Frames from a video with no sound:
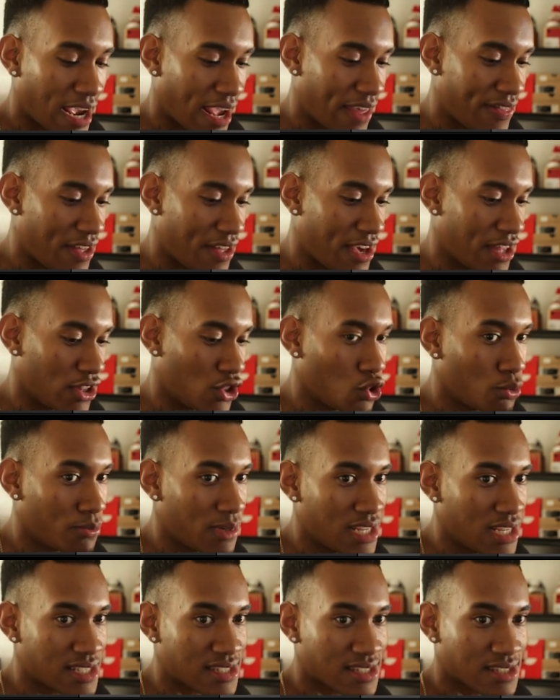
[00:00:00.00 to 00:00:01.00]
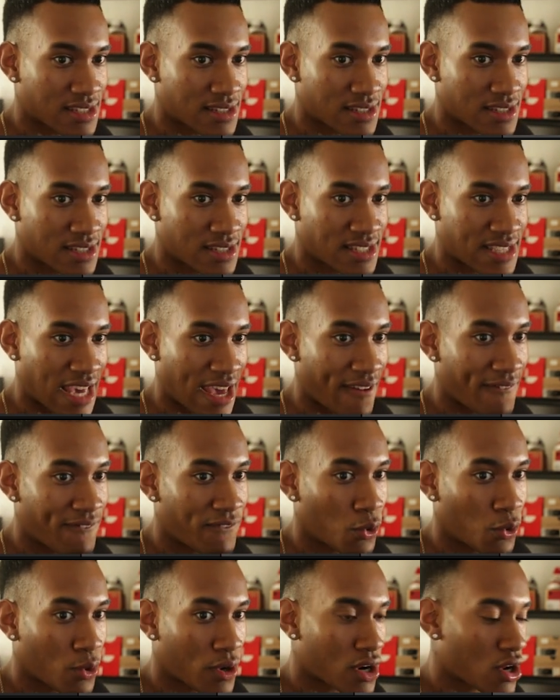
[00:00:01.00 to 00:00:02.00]
And then luminance, same
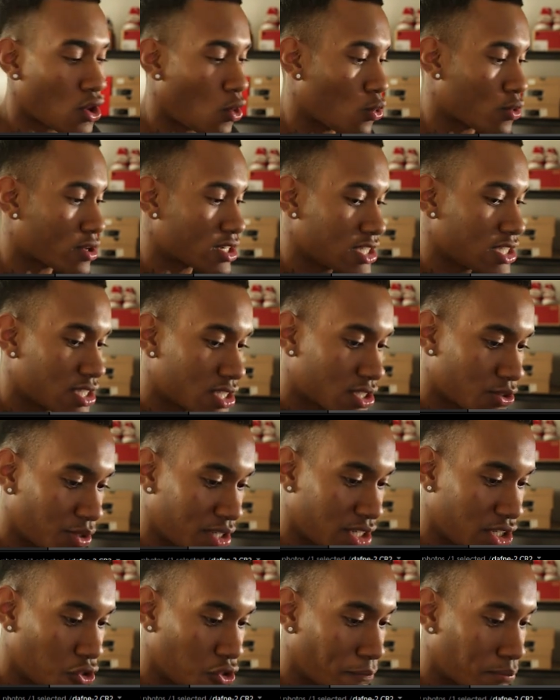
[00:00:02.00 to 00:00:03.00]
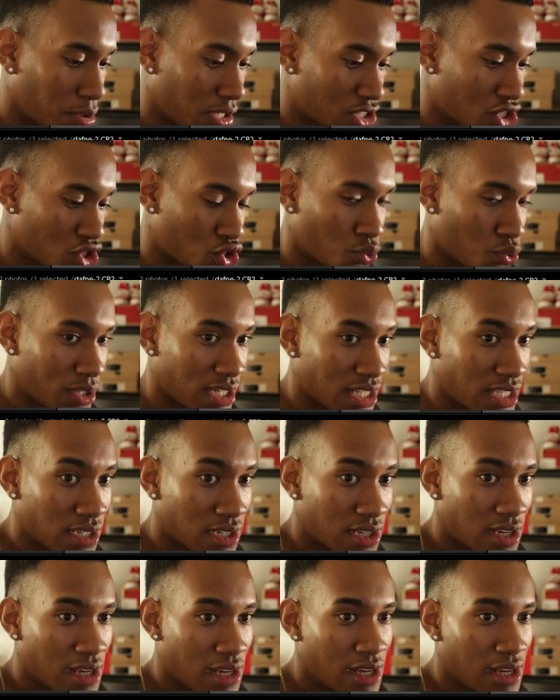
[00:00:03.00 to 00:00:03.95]
4, orange, we're gonna do +20.